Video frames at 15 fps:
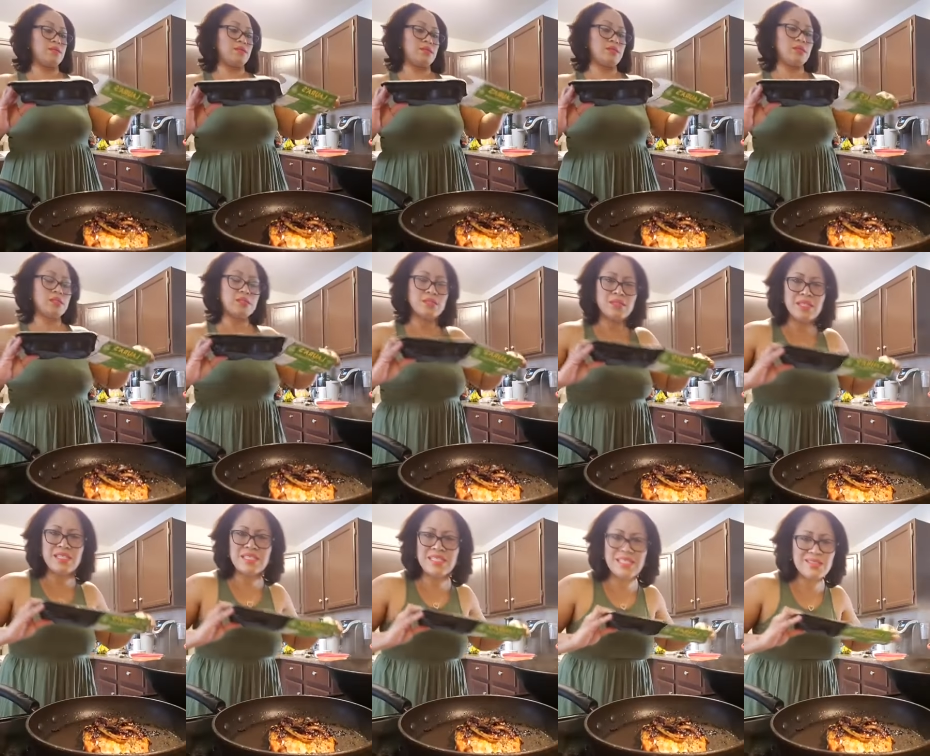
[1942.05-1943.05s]
Six, I think
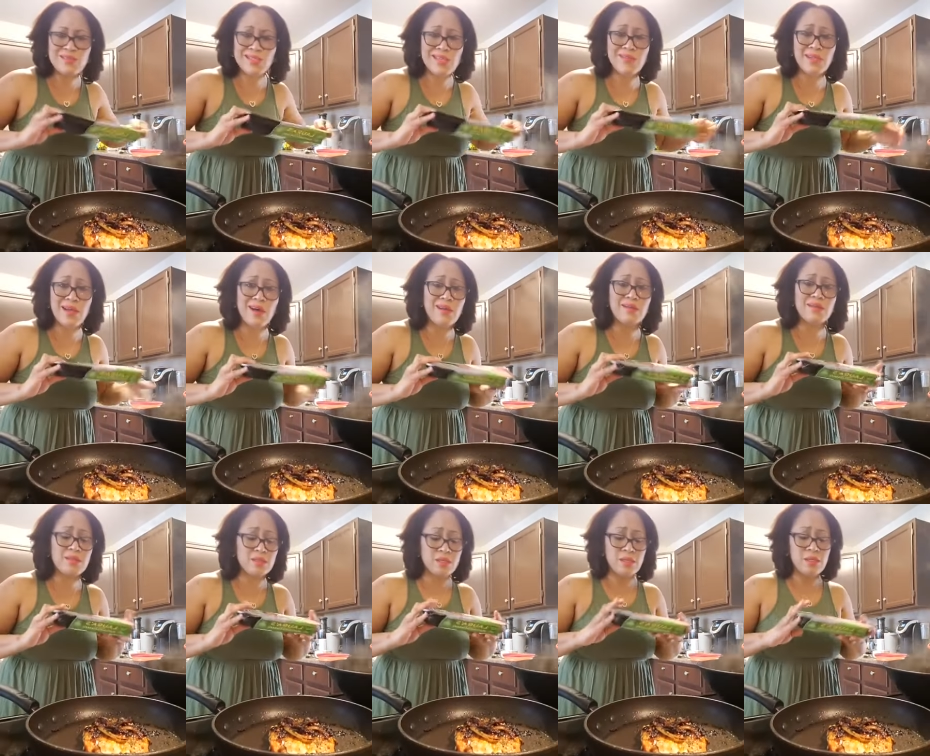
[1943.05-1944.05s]
6 or $7
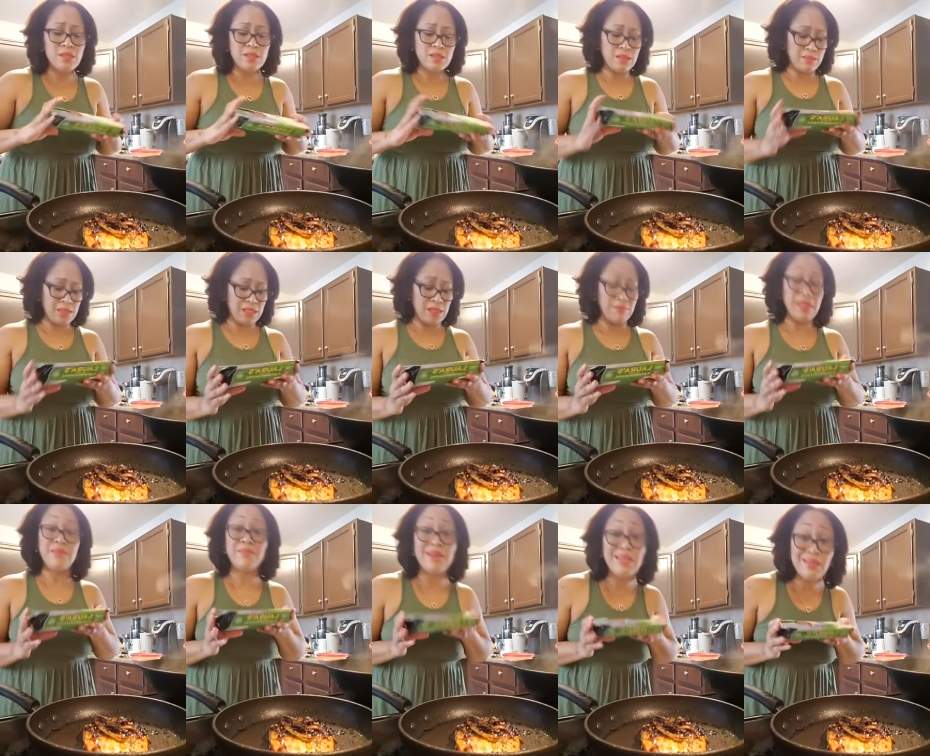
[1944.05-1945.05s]
something like that.
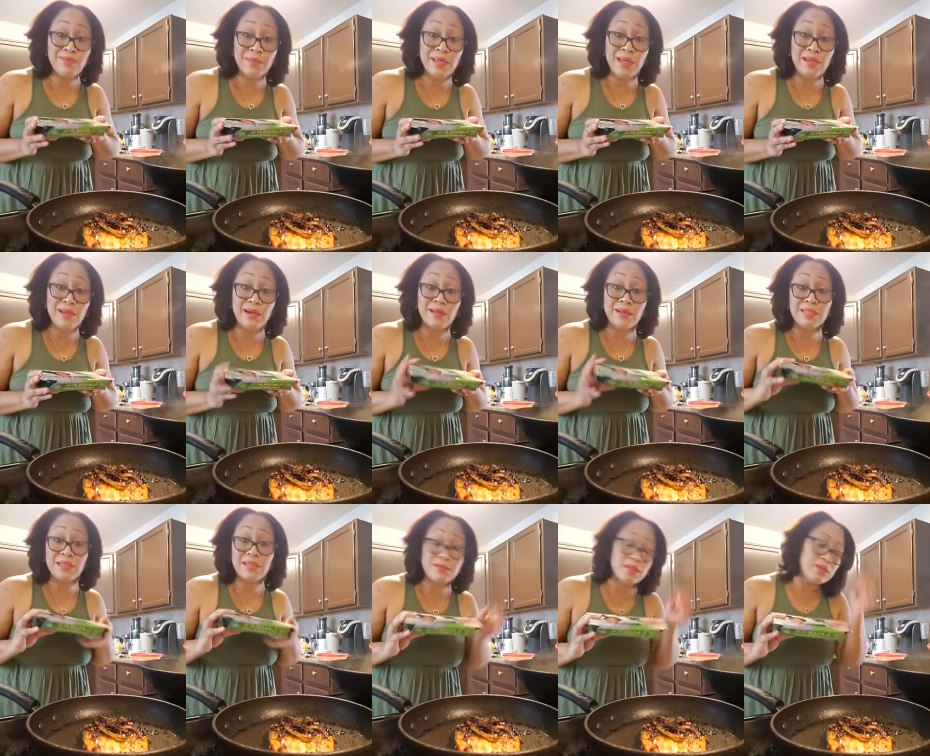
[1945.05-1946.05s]
Might might even be eight dollars. I
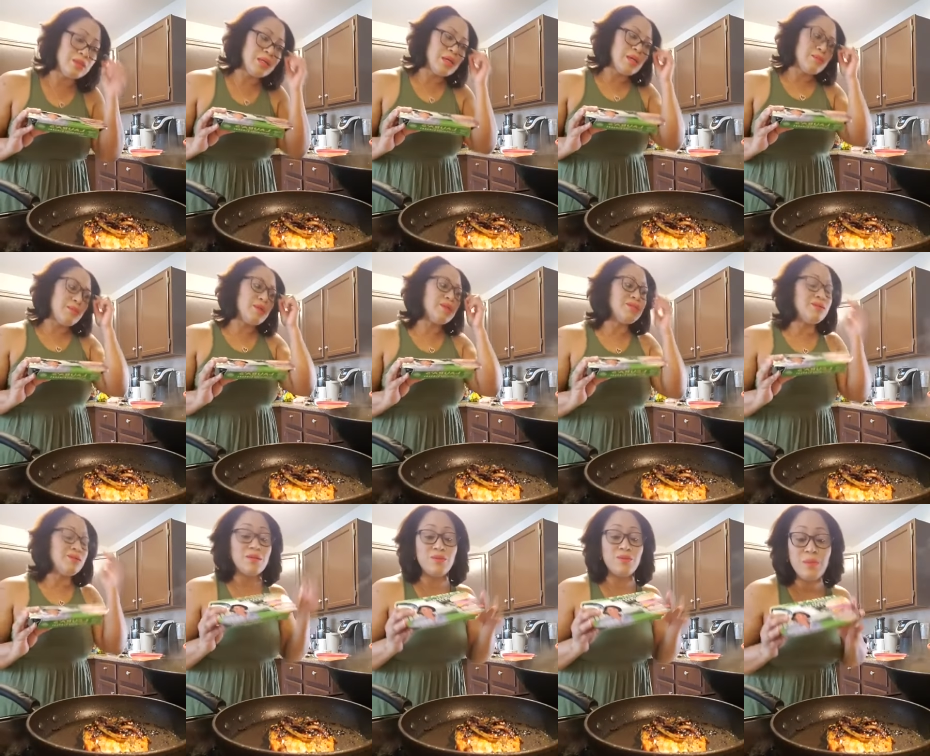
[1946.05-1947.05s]
don't know. But you
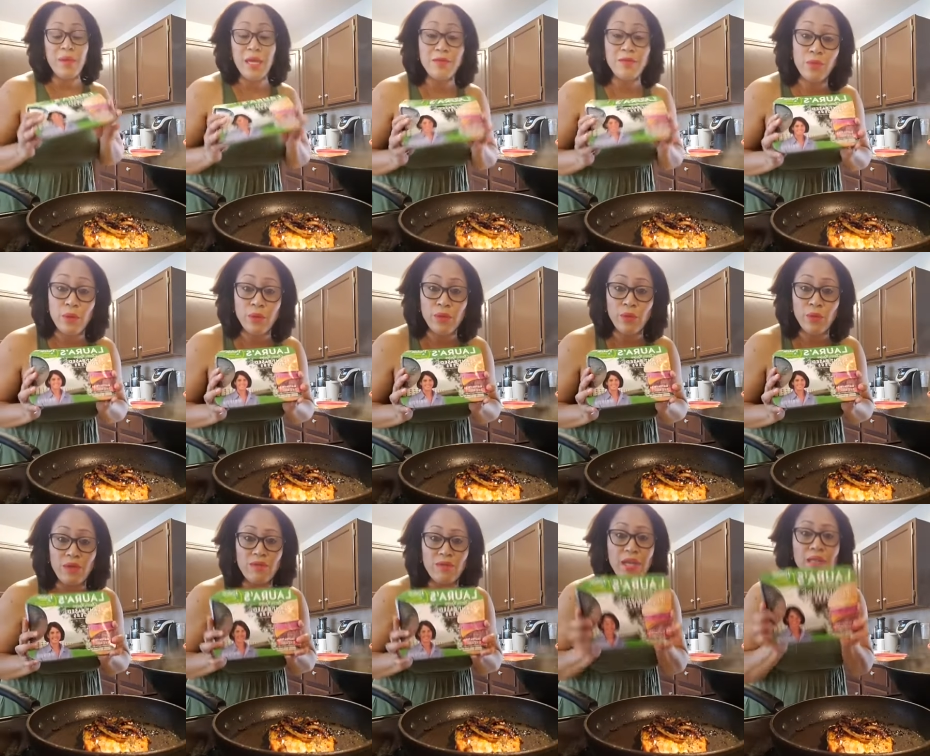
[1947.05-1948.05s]
know, we pay for what we
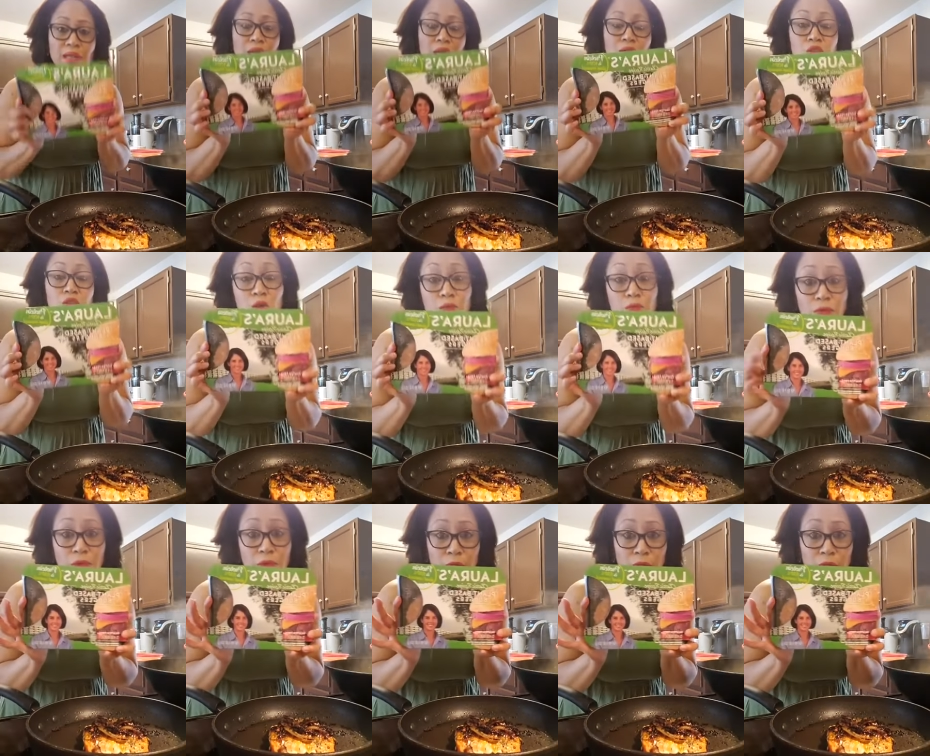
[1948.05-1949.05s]
want, right? So if you
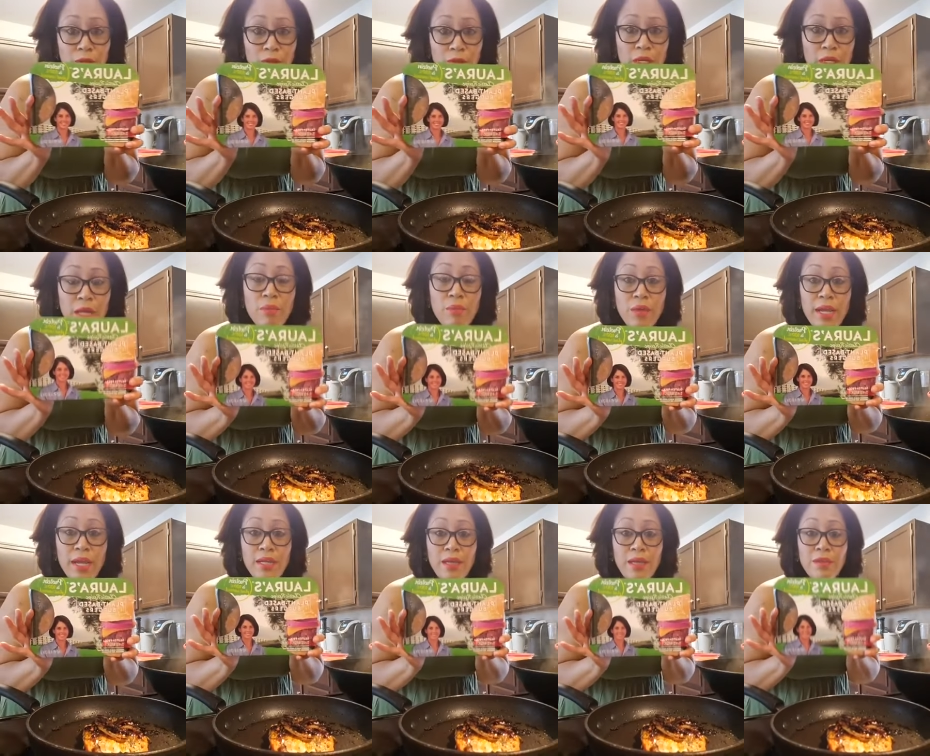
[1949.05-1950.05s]
if you're looking for another
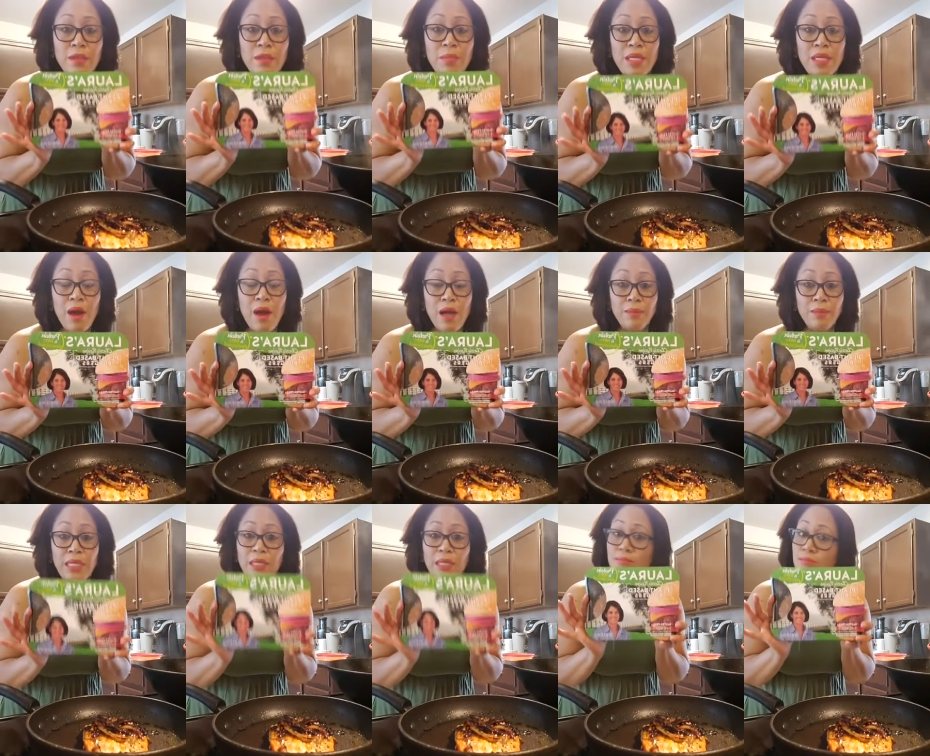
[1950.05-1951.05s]
brand other than Beyond
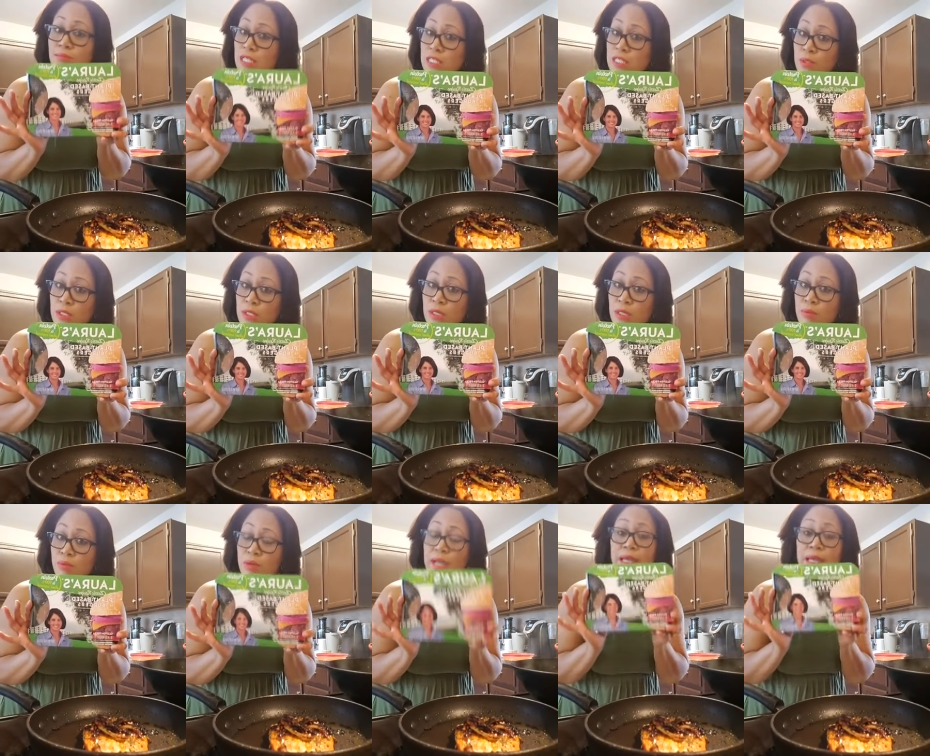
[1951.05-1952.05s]
Meat, this was a good
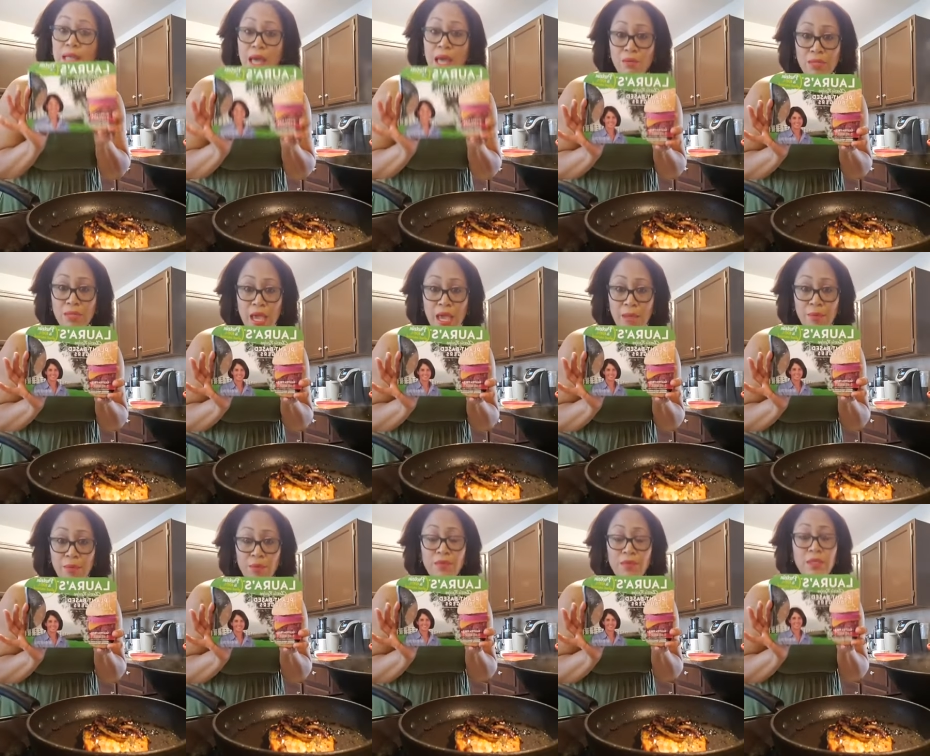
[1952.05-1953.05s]
brand. I was happy
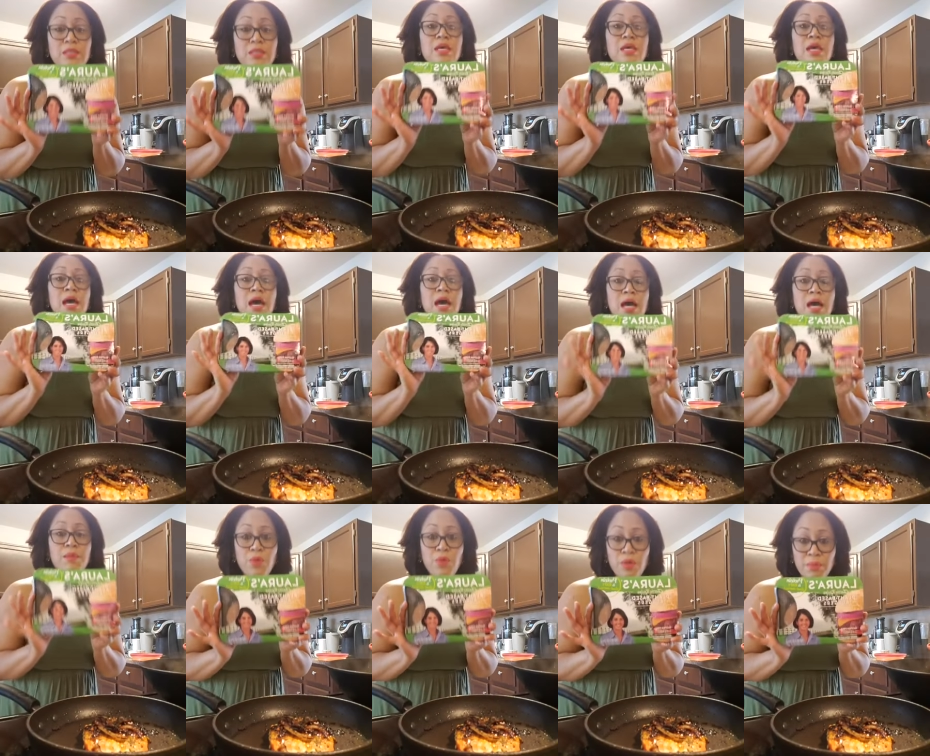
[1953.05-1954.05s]
with this. I
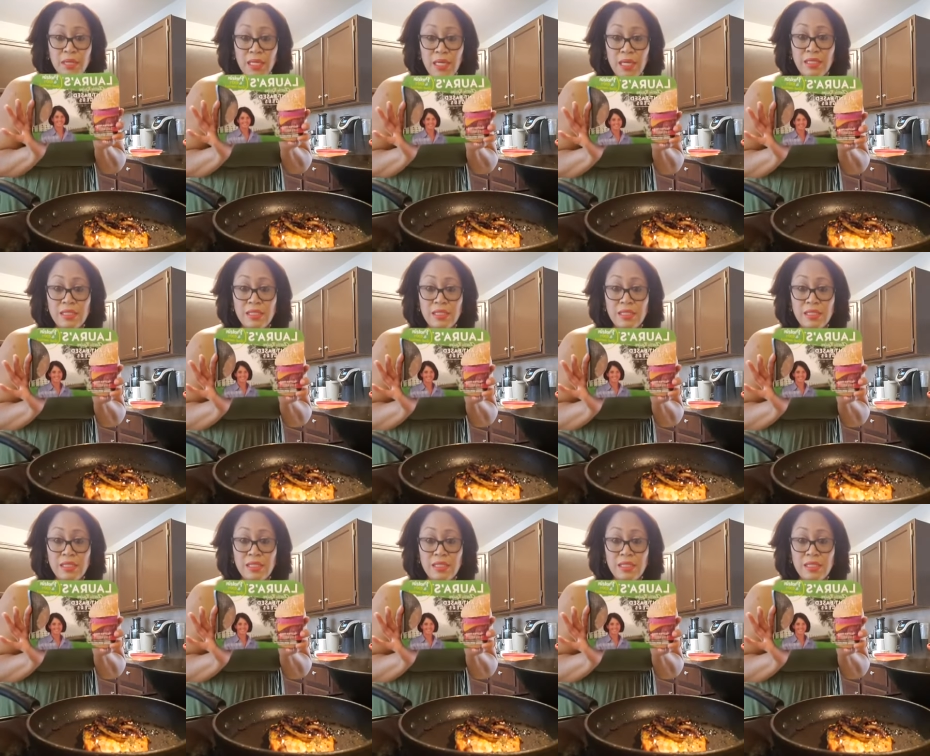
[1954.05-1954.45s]
bought them again.